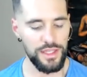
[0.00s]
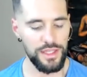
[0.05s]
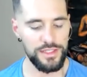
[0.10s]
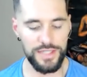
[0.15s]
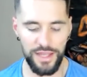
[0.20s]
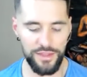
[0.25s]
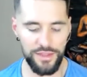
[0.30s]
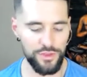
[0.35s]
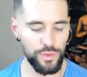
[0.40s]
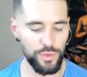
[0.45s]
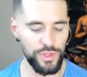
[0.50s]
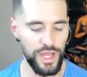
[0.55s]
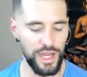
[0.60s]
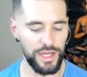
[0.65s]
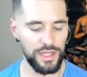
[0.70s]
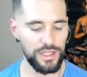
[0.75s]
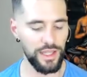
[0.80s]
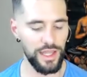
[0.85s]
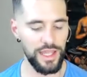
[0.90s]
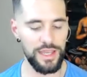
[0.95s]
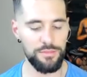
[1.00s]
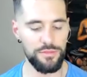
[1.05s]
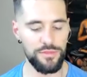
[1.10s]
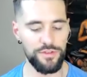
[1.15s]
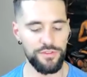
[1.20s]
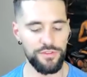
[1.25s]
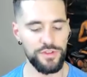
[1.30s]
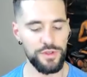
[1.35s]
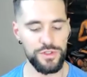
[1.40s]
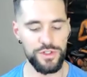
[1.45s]
Death will not claim
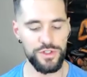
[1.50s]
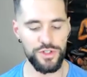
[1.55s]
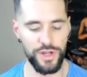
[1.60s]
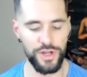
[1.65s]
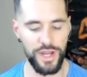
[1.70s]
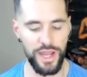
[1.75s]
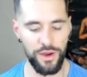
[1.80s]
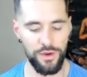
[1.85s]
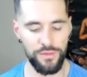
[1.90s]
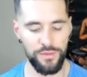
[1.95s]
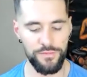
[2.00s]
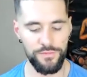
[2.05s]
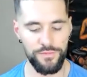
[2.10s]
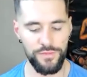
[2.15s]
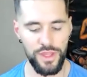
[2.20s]
the future now,